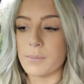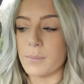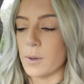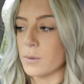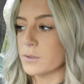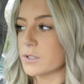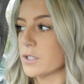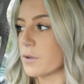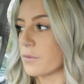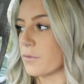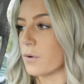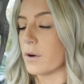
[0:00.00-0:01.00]
bolts
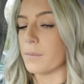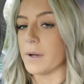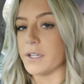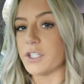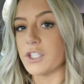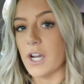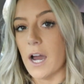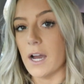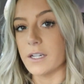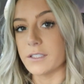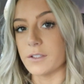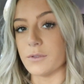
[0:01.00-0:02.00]
for my
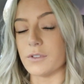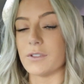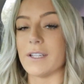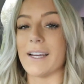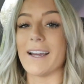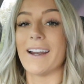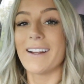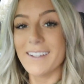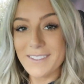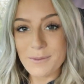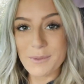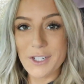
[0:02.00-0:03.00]
shocks. So I gotta
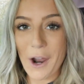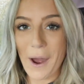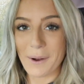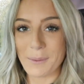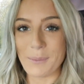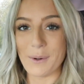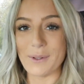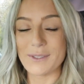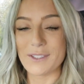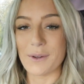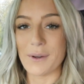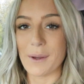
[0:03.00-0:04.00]
get some shock
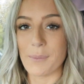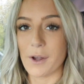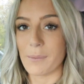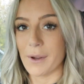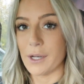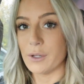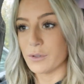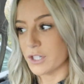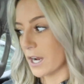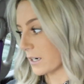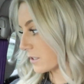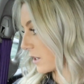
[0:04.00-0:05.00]
bolts so we can put my new shocks